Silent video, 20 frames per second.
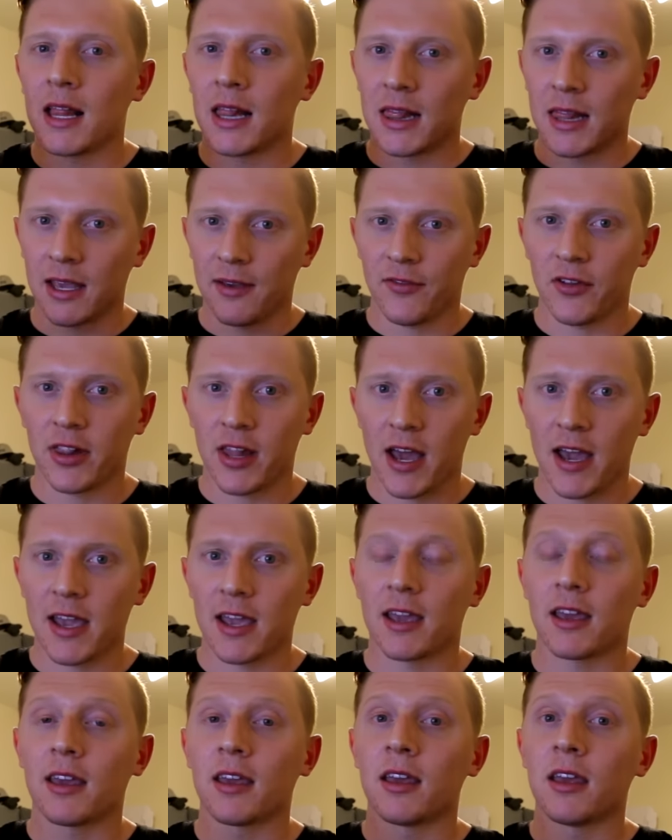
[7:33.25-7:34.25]
Leave a
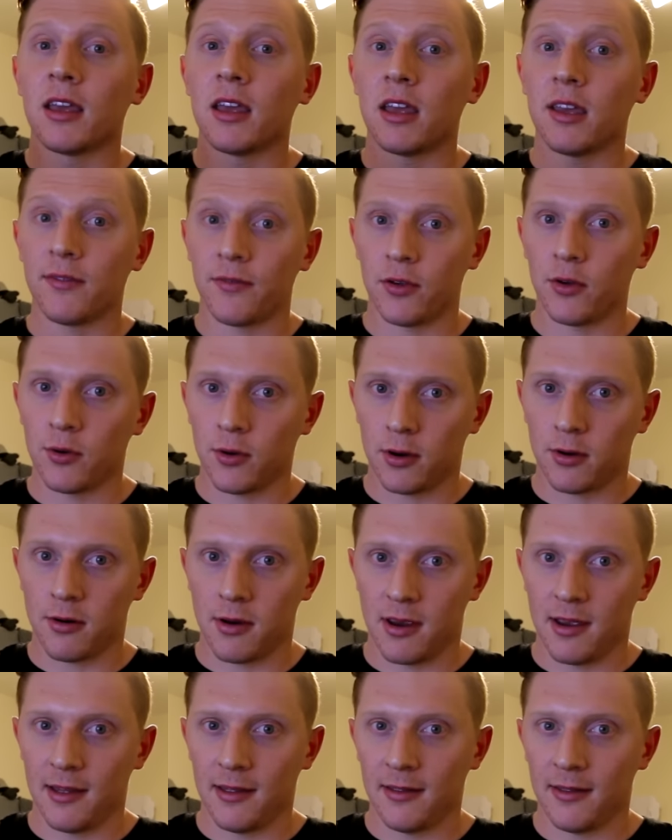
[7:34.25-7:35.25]
like if you
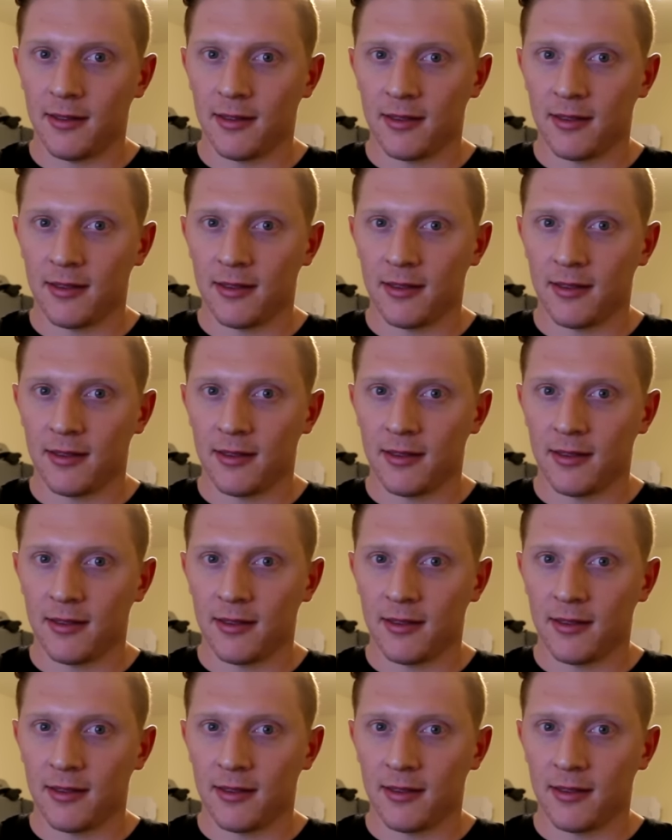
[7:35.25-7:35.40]
agree.